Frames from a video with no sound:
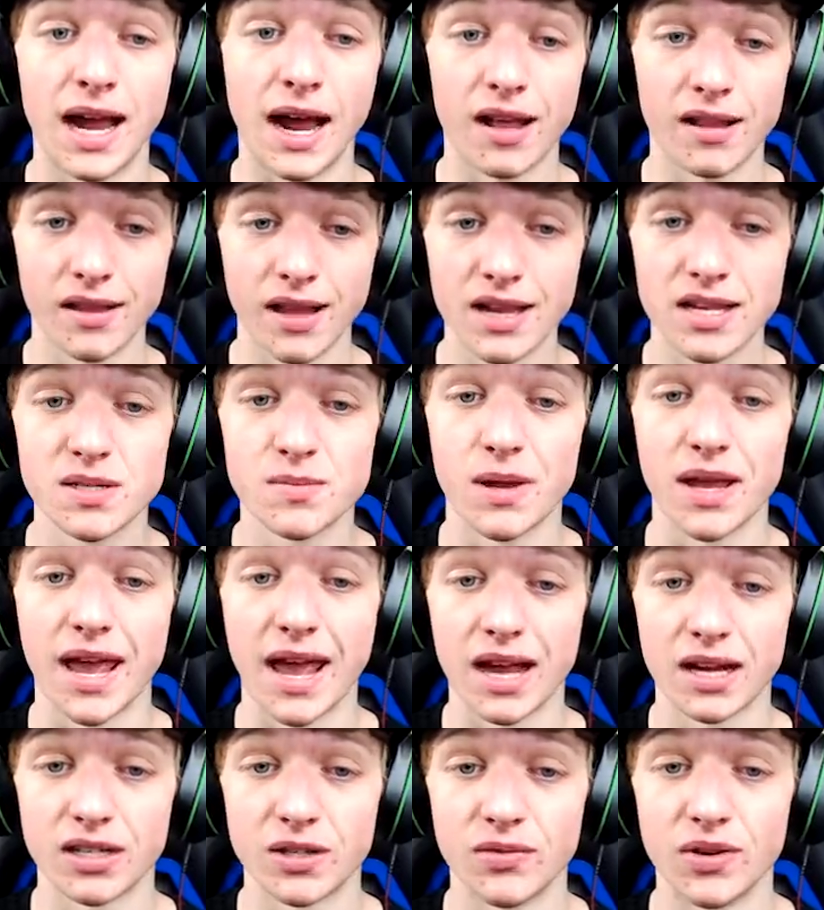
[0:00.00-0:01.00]
Allies may
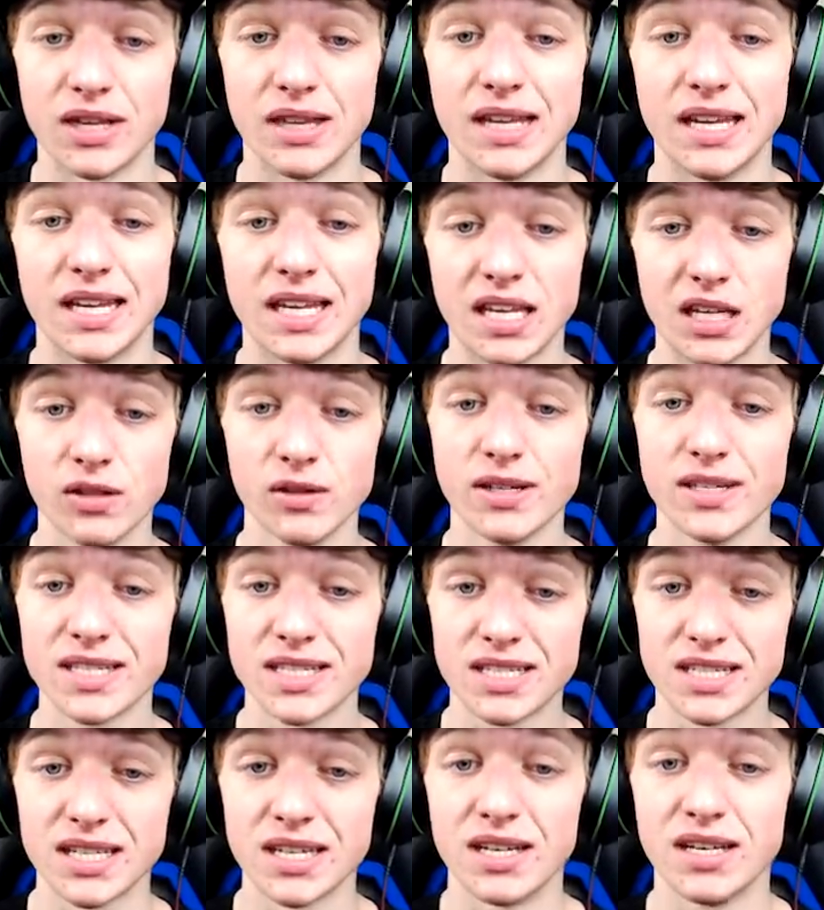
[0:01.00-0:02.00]
activate the
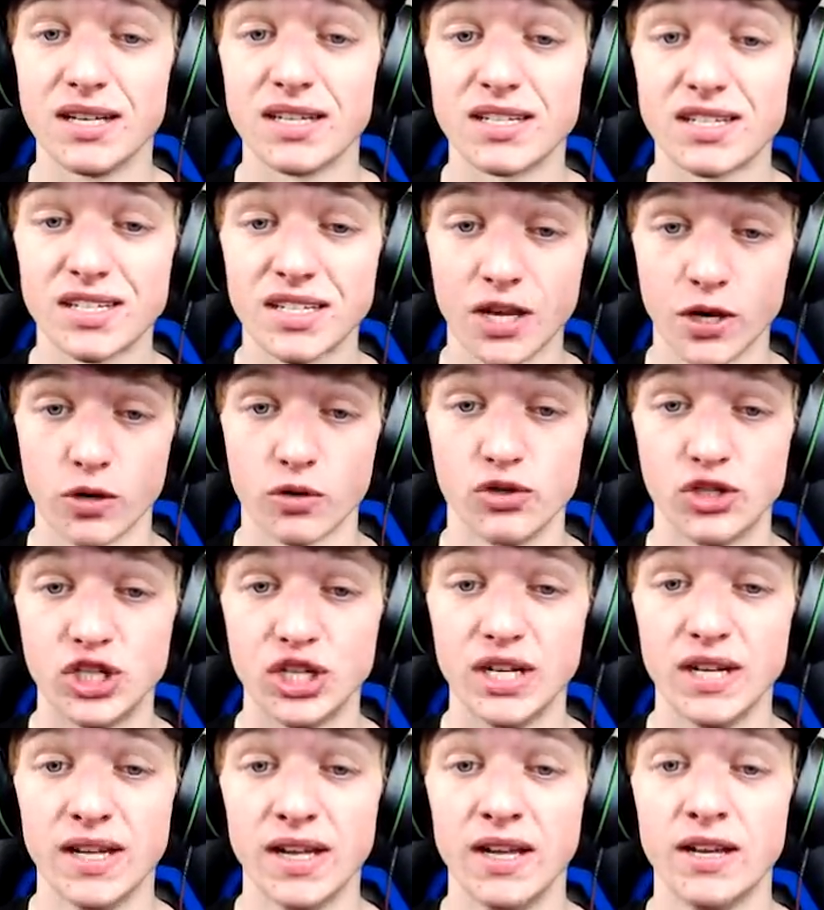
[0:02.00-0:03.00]
Healing Seed
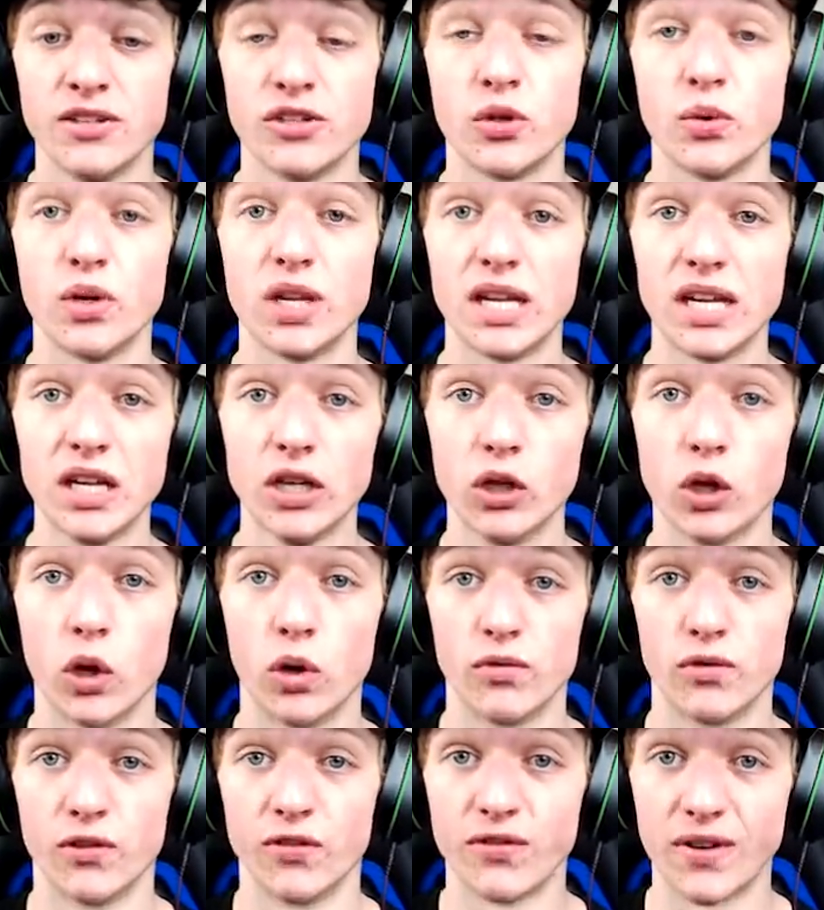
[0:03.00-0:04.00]
synergy to heal
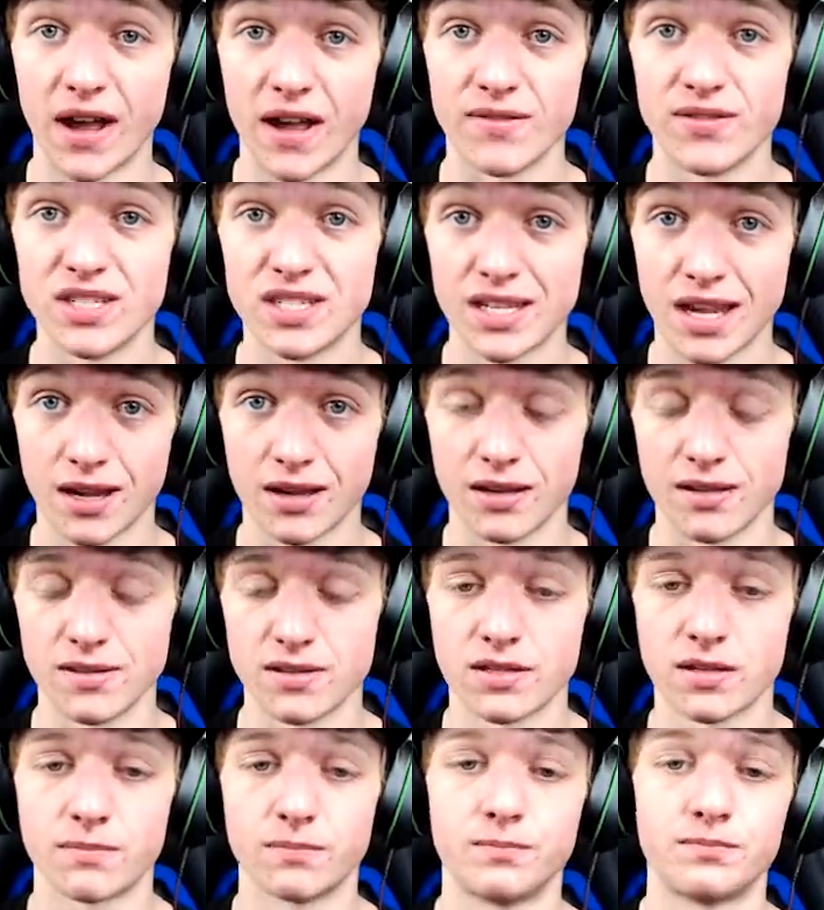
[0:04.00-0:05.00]
over 5
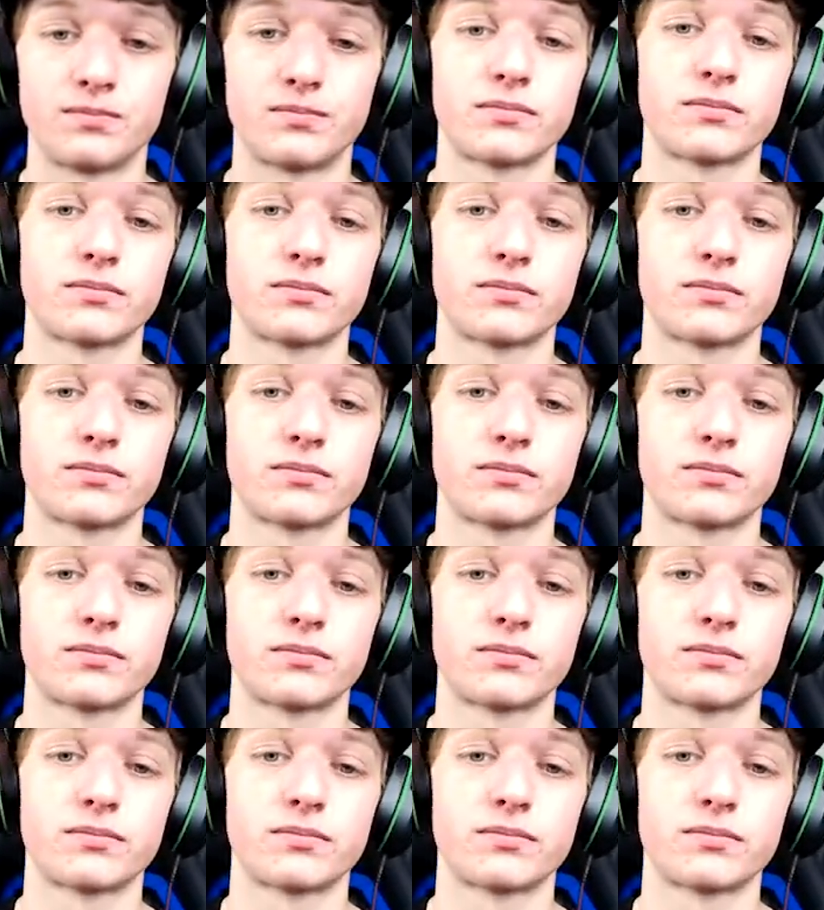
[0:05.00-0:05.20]
seconds.